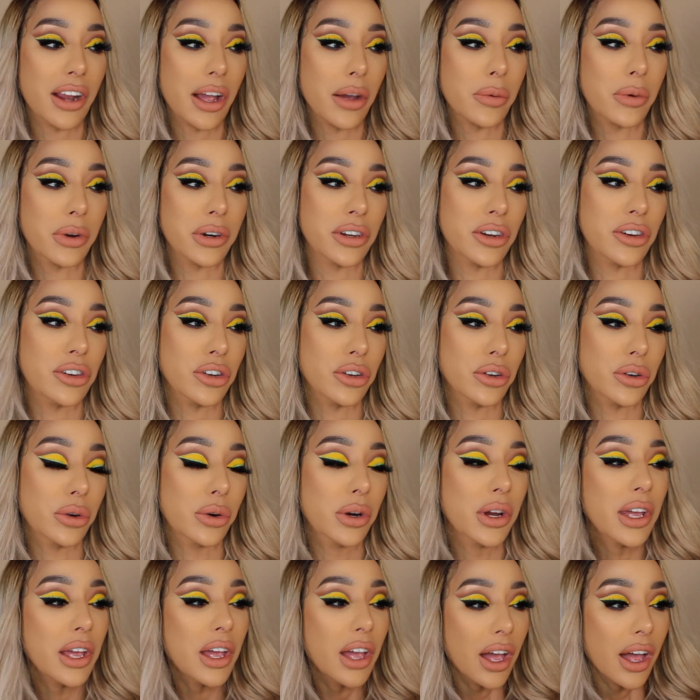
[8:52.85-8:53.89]
I wanted to
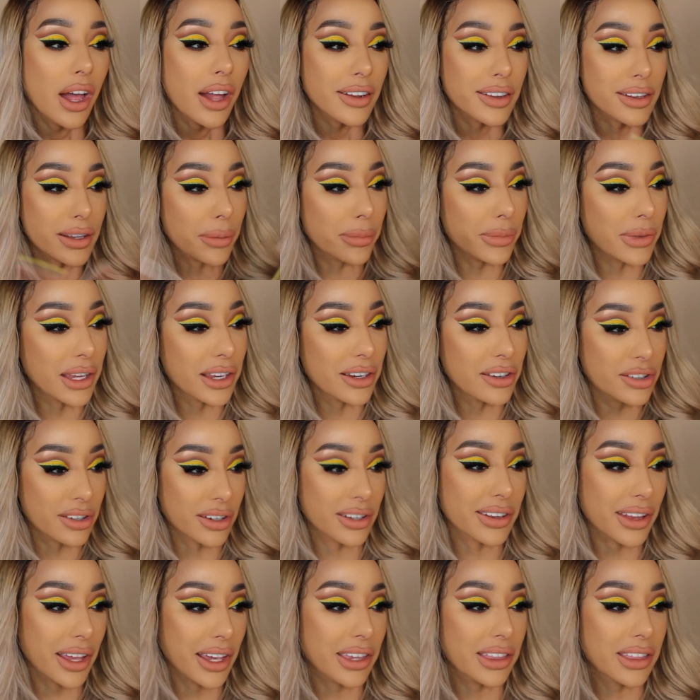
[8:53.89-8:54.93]
do something
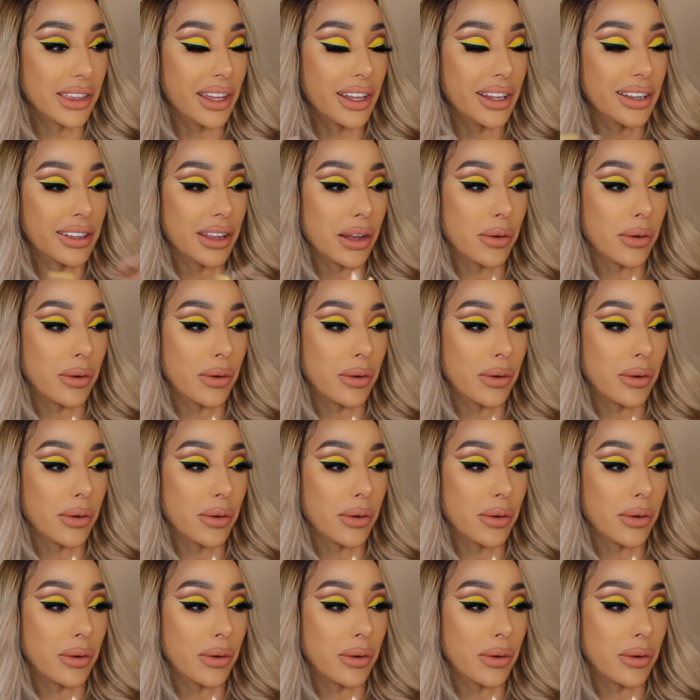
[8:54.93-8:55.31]
just like this.